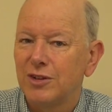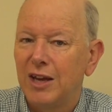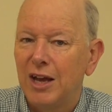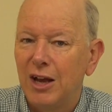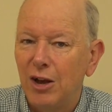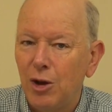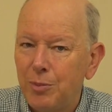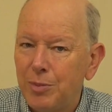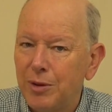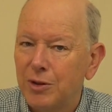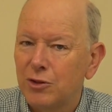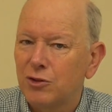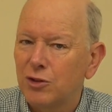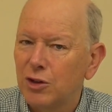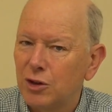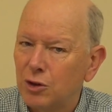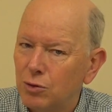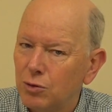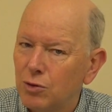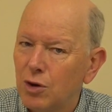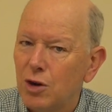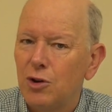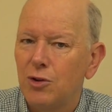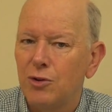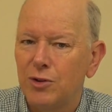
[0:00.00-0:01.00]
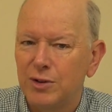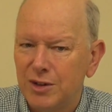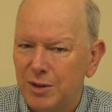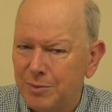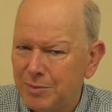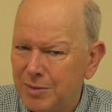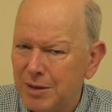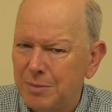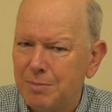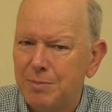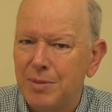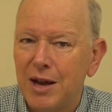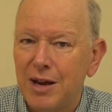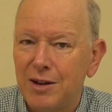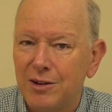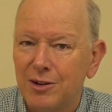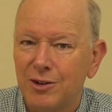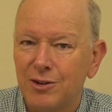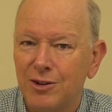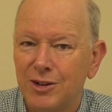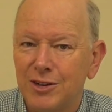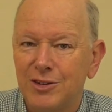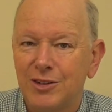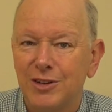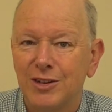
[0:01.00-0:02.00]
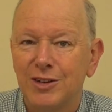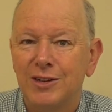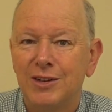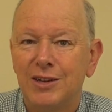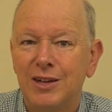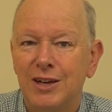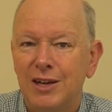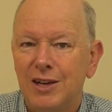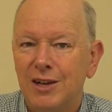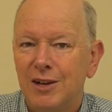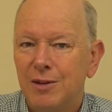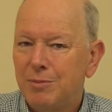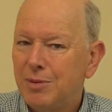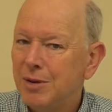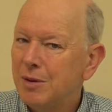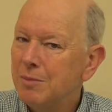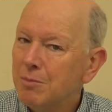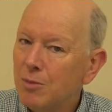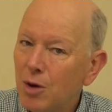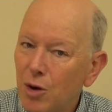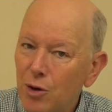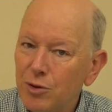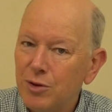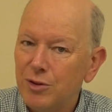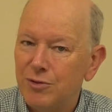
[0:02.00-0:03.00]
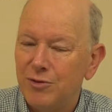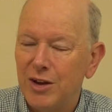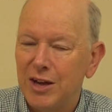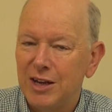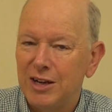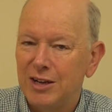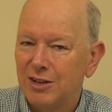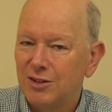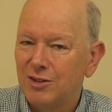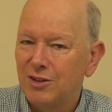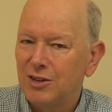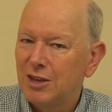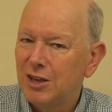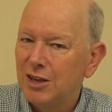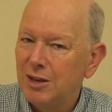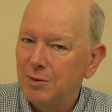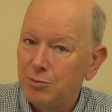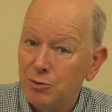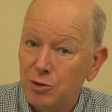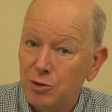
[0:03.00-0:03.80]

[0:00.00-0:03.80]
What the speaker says: help us to grow and to be better and to be motivated to keep